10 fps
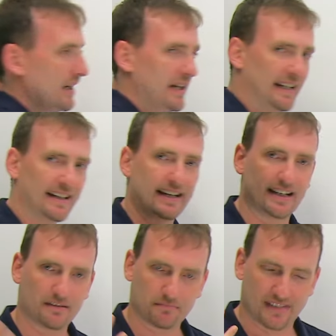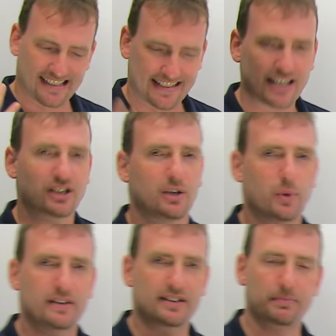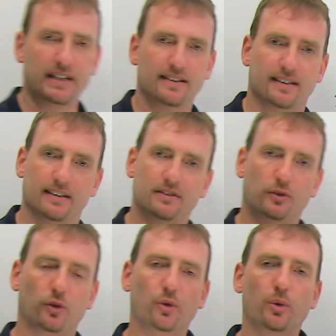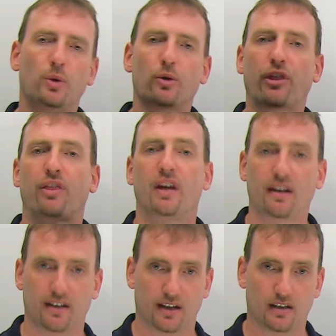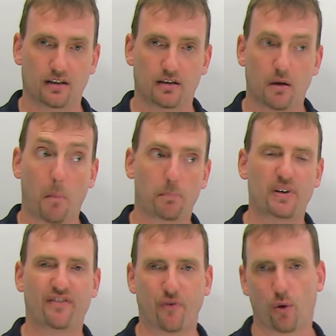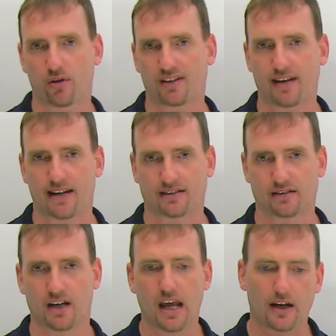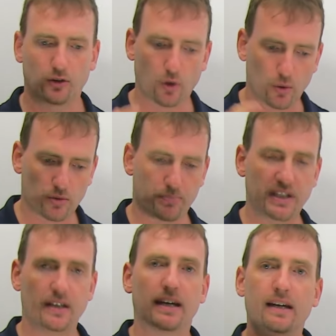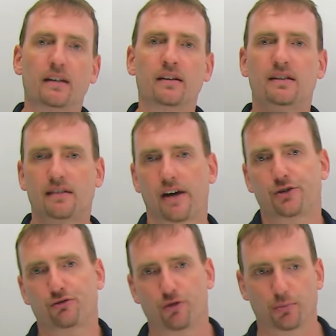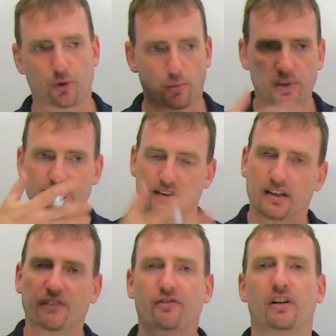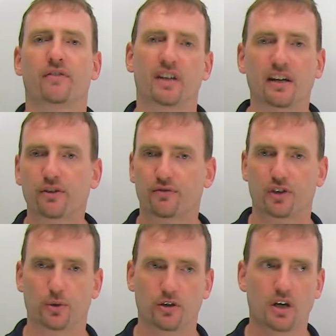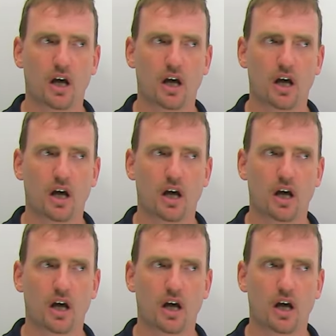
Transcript: And essentially what this means is do your thinking before the test. Don't be in the test room. Don't be sitting in front of the interviewer